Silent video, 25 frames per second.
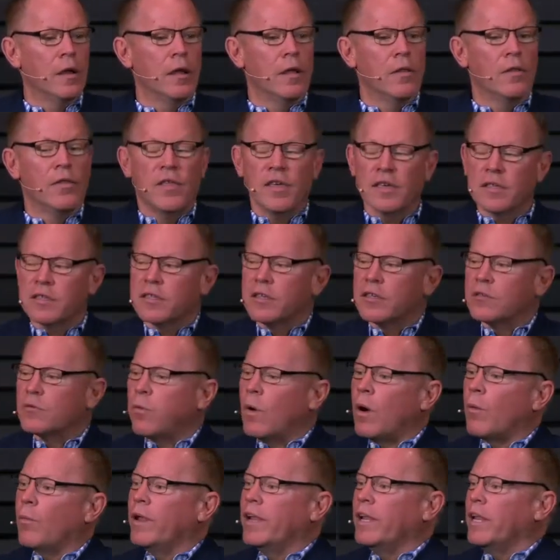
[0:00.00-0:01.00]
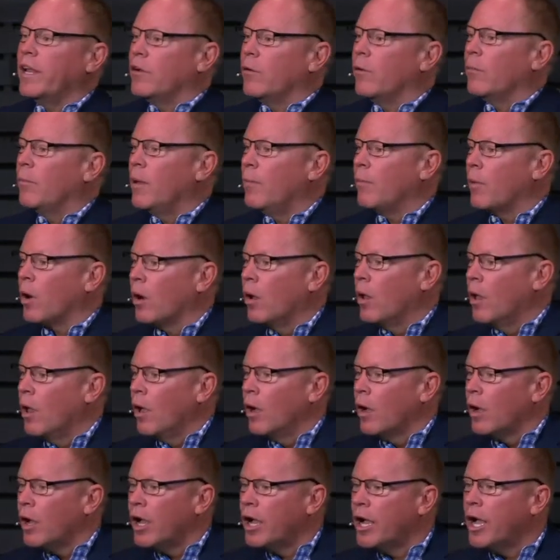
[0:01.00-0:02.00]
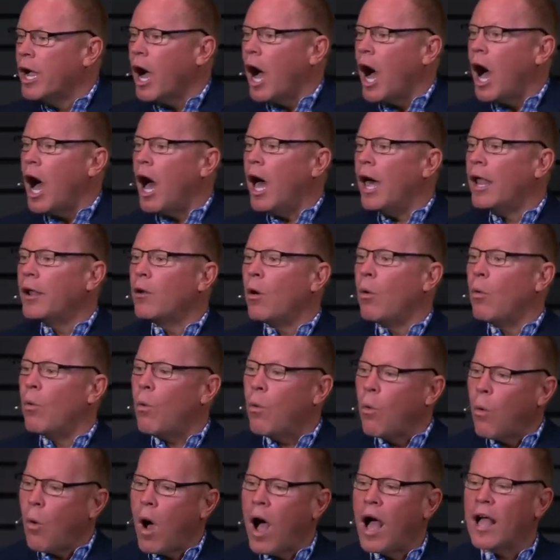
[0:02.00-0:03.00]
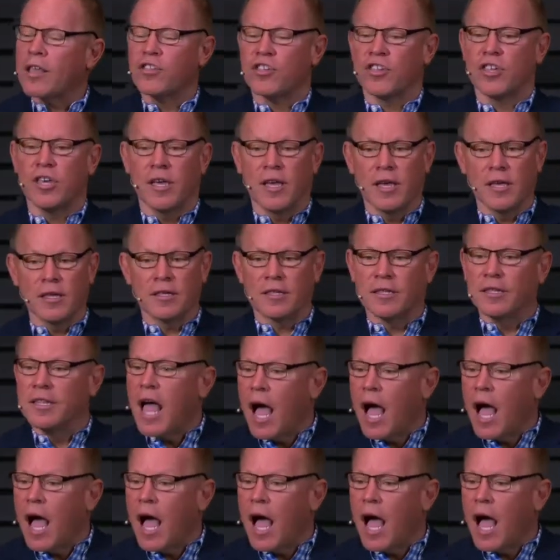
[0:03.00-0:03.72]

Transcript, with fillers: this is what we need to remember. God watches,